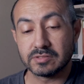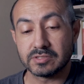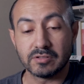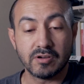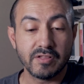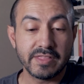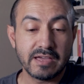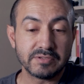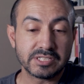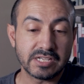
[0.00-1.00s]
So all
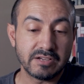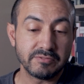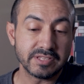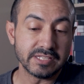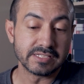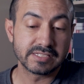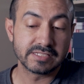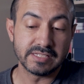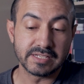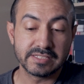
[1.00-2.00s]
that was shot with this,
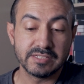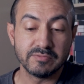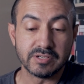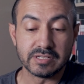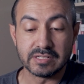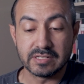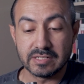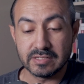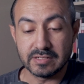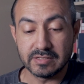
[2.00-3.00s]
the X T one,
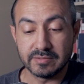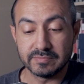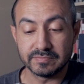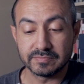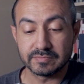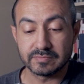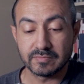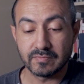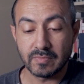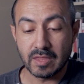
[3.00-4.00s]
um,
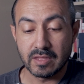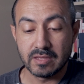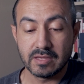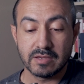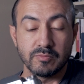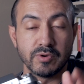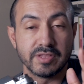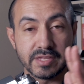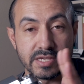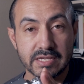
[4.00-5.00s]

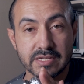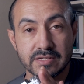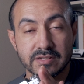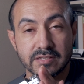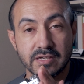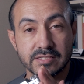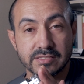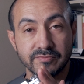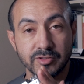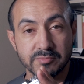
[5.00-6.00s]
with a
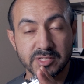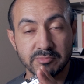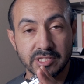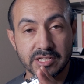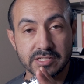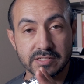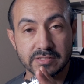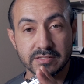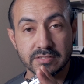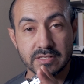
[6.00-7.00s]
custom film
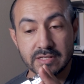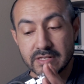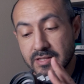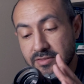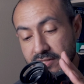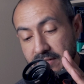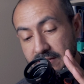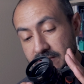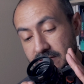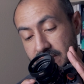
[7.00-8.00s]
simulation
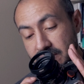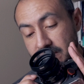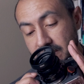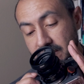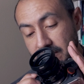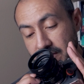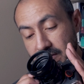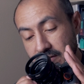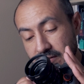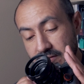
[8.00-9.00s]
that
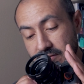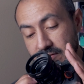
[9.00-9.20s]
uh,